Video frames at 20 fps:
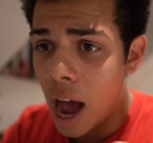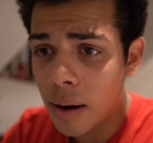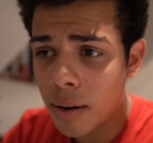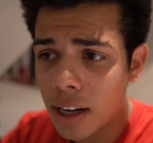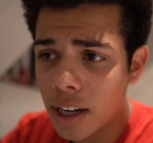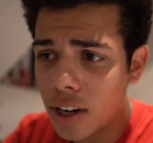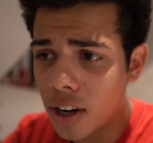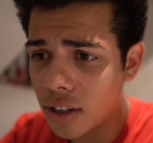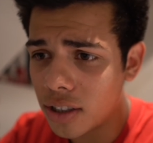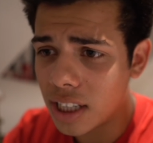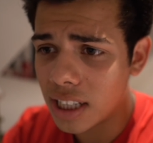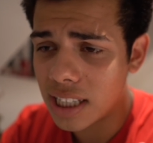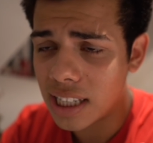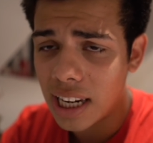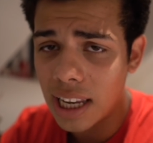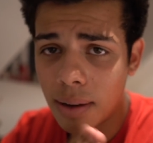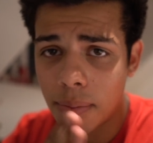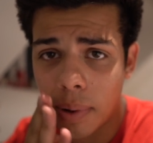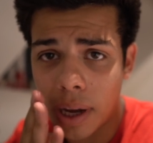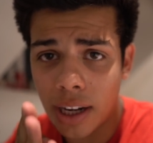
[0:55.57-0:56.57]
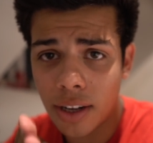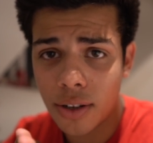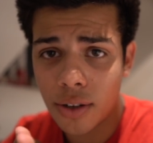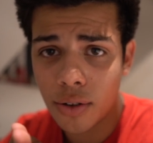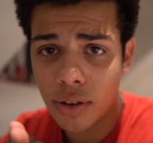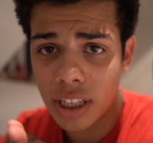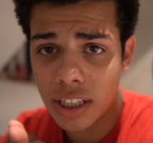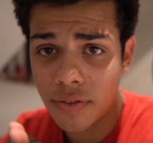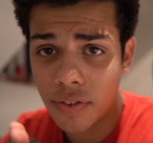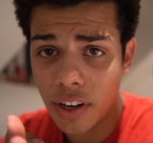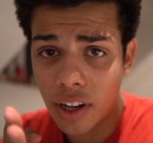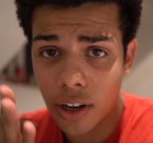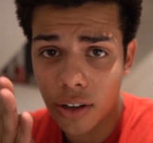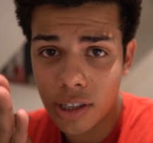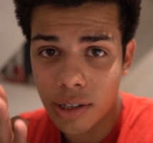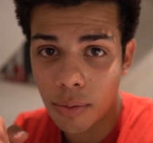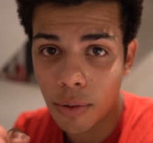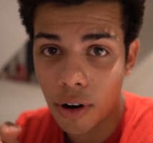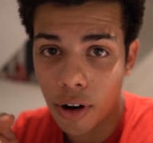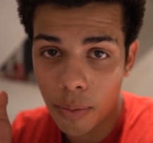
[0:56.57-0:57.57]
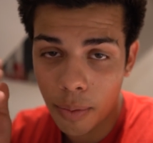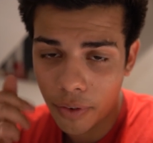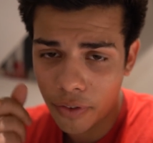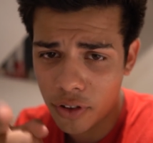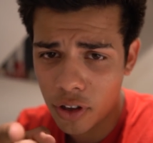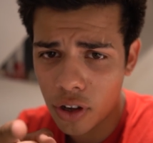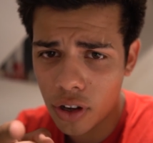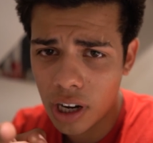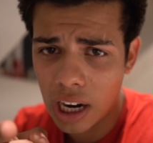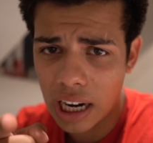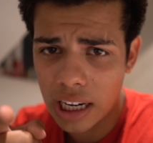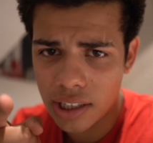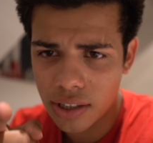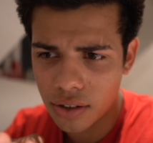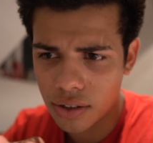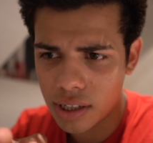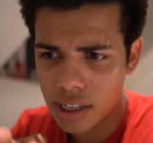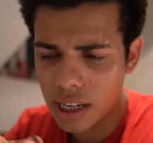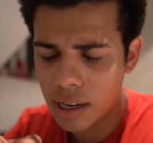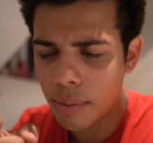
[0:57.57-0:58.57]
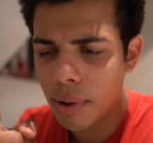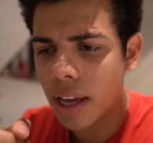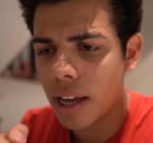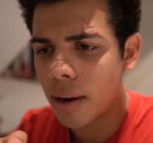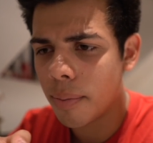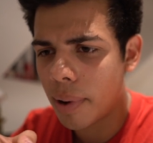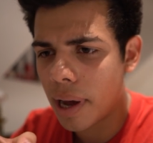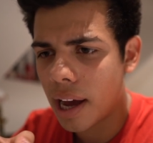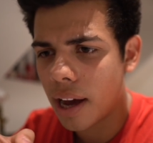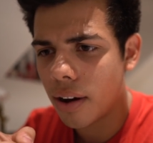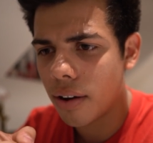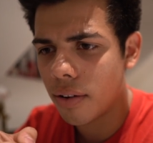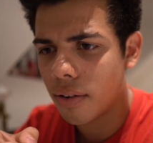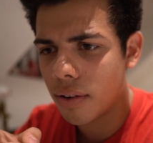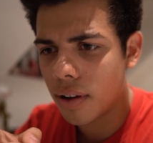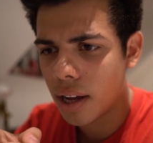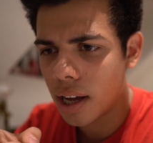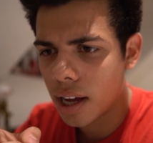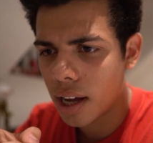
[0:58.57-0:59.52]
I'm gonna go to sleep and do this video tomorrow, but for you guys, you'll see me in about,